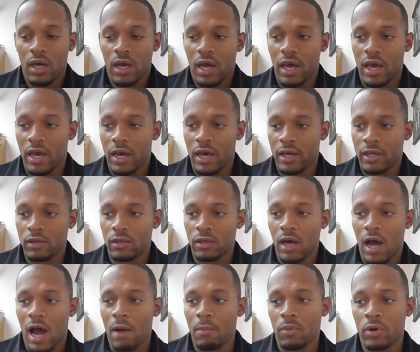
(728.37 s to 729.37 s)
And
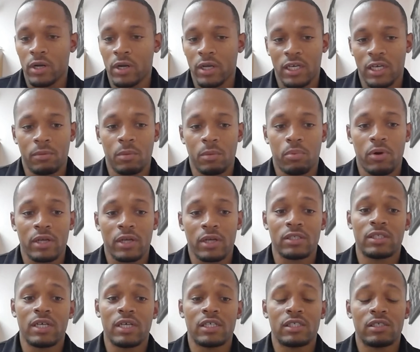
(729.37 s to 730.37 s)
I'm going to keep the
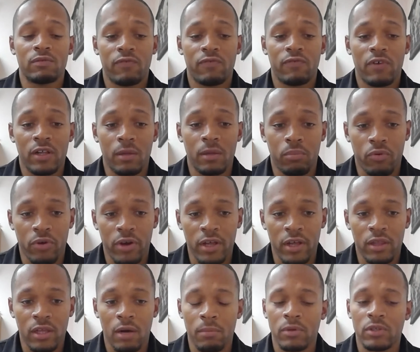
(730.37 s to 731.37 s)
presentation fairly brief.
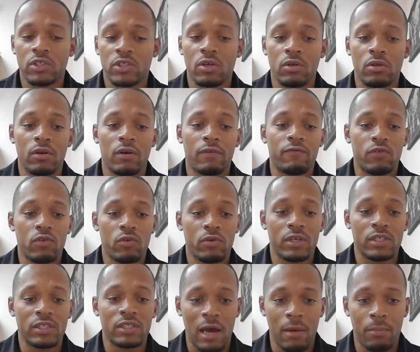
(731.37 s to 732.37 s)
I'm going to show you a few
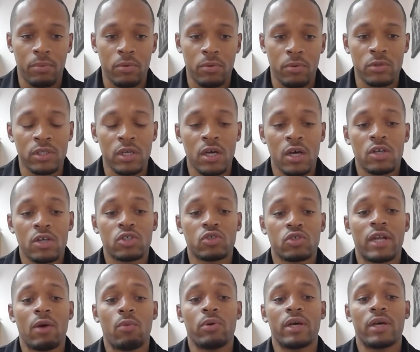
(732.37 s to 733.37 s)
examples so
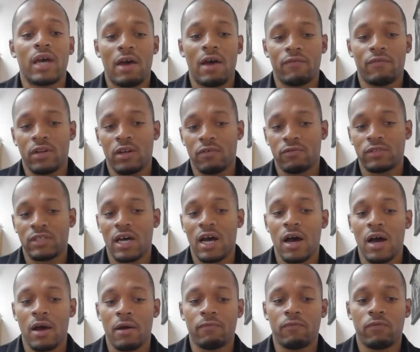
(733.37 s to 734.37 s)
that we can have enough
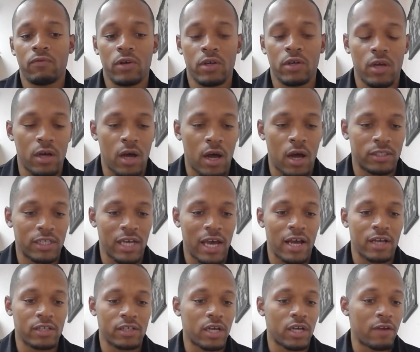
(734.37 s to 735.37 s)
time to
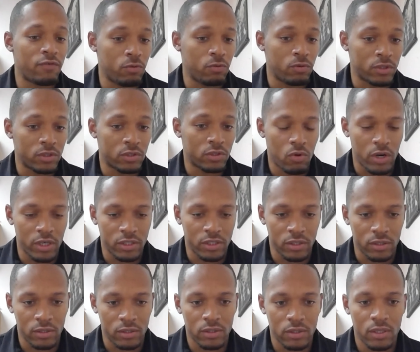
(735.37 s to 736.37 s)
answer everyone's
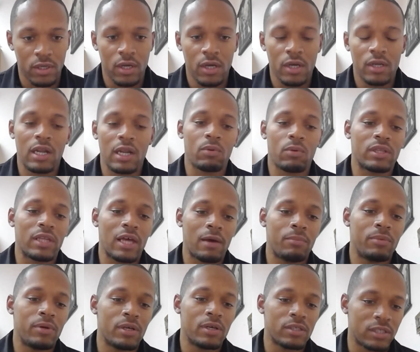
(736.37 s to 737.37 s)
questions. Now, with that
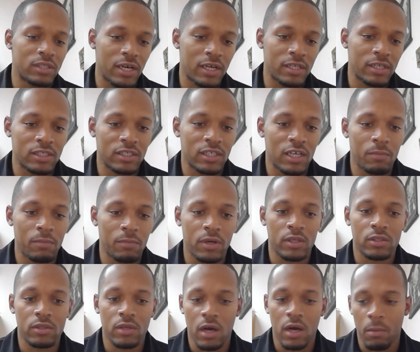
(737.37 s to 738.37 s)
being said, just give me
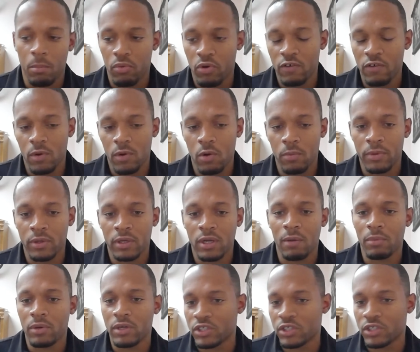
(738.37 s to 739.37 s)
a brief moment. I'm
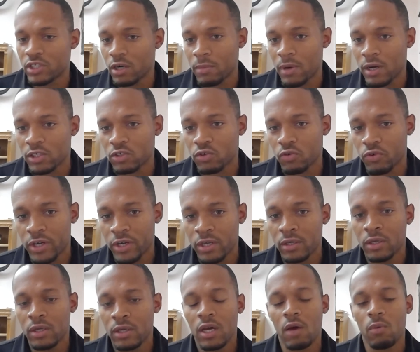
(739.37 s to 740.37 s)
going to share my screen
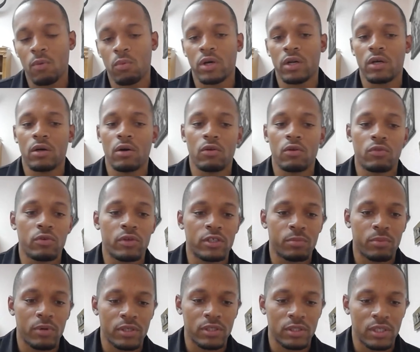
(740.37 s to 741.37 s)
and we're going to go through this
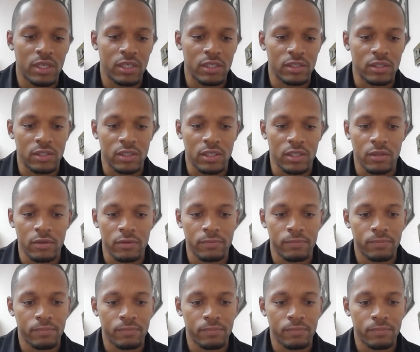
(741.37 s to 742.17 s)
presentation together.